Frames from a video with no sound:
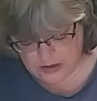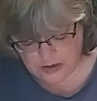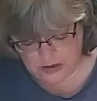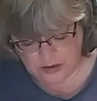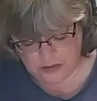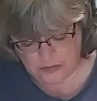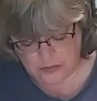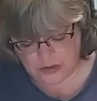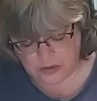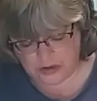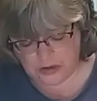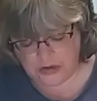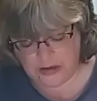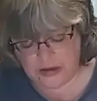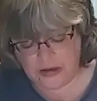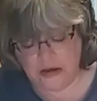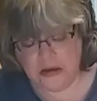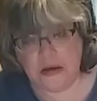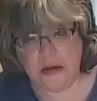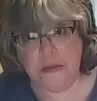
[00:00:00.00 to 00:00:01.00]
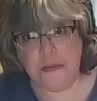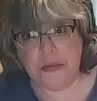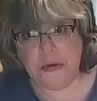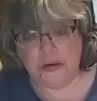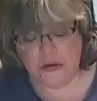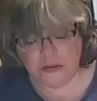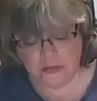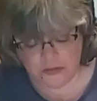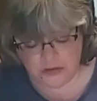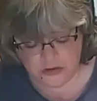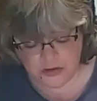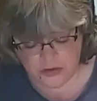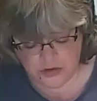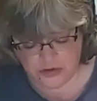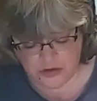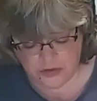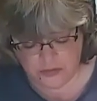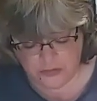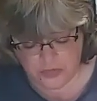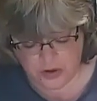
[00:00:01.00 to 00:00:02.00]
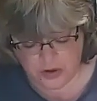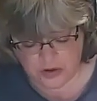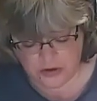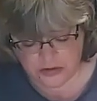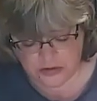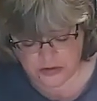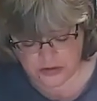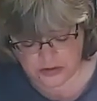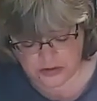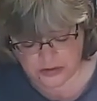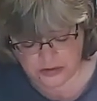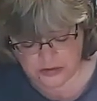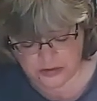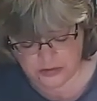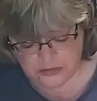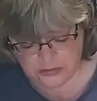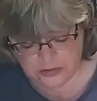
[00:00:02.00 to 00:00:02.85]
I'm not going to get deep into religion and politics